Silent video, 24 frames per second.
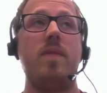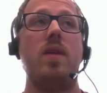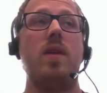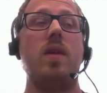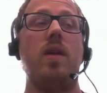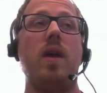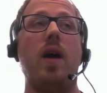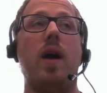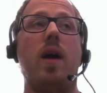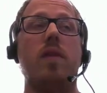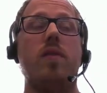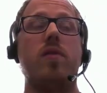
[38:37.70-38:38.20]

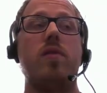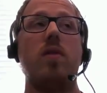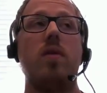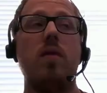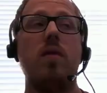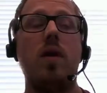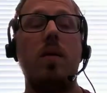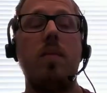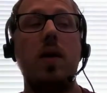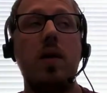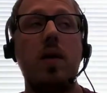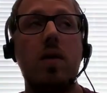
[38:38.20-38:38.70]
Yeah, so
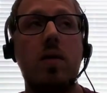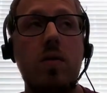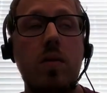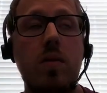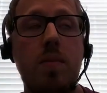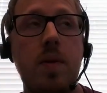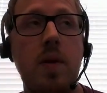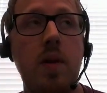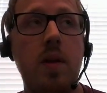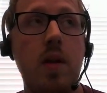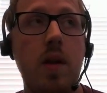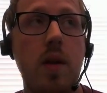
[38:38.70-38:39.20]
I mean,
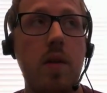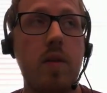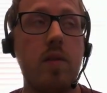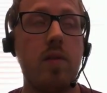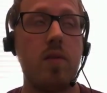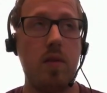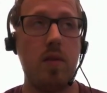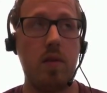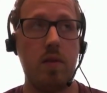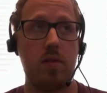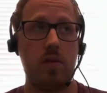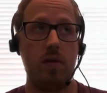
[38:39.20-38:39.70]
Wikipedia
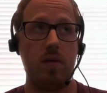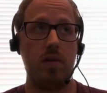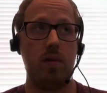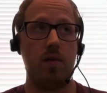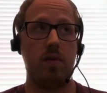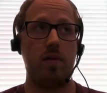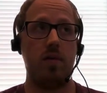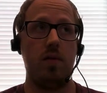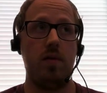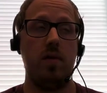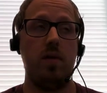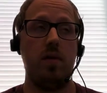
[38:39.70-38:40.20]

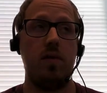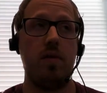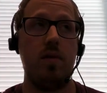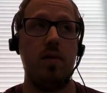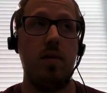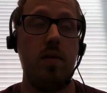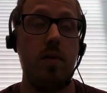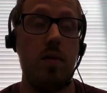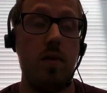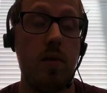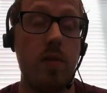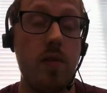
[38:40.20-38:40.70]
is
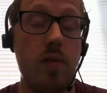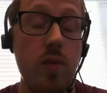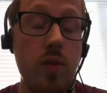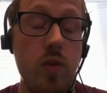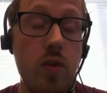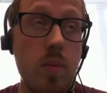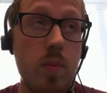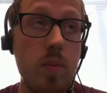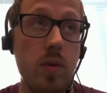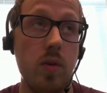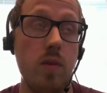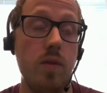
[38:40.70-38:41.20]

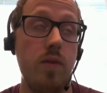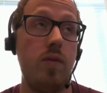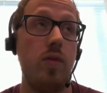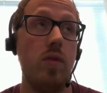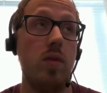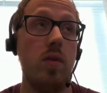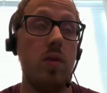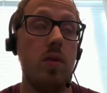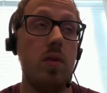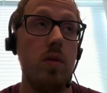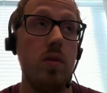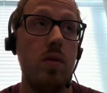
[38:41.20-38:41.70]
suitable
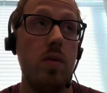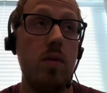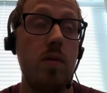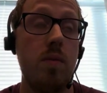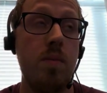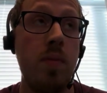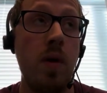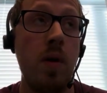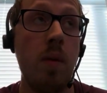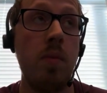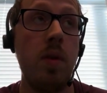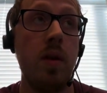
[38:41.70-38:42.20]
for
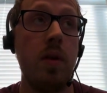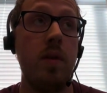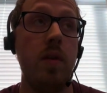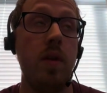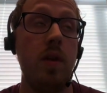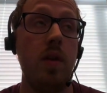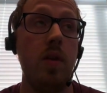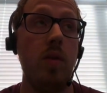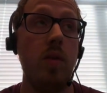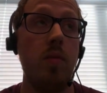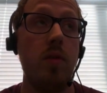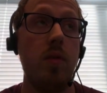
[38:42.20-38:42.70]
public
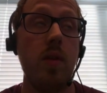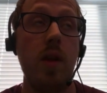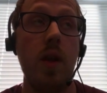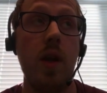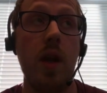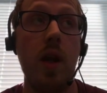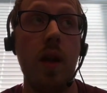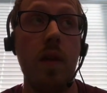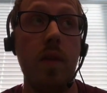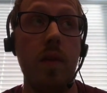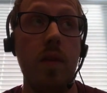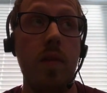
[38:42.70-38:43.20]
genomes
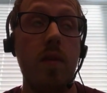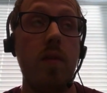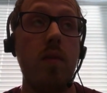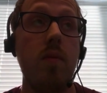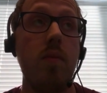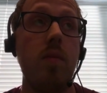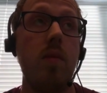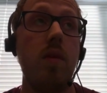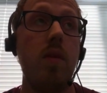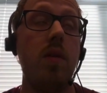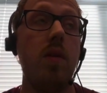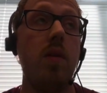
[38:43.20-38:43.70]
and
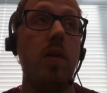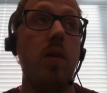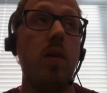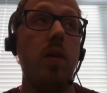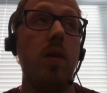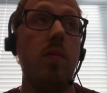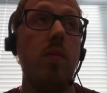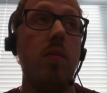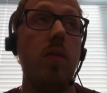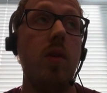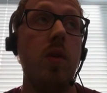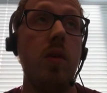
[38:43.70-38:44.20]

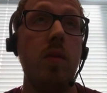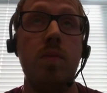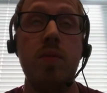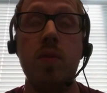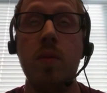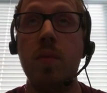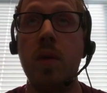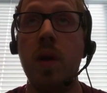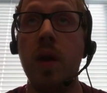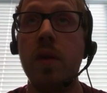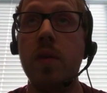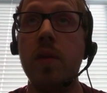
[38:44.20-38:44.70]

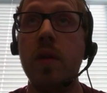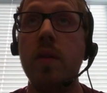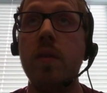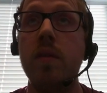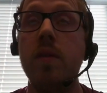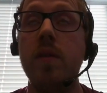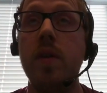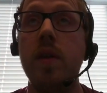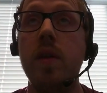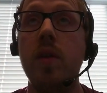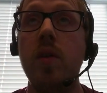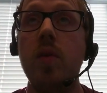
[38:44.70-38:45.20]
proprietary
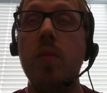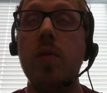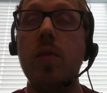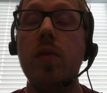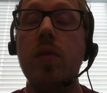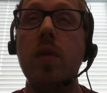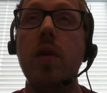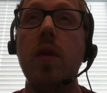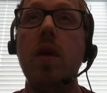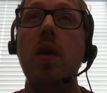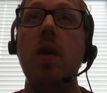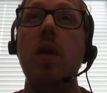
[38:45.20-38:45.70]
genomes.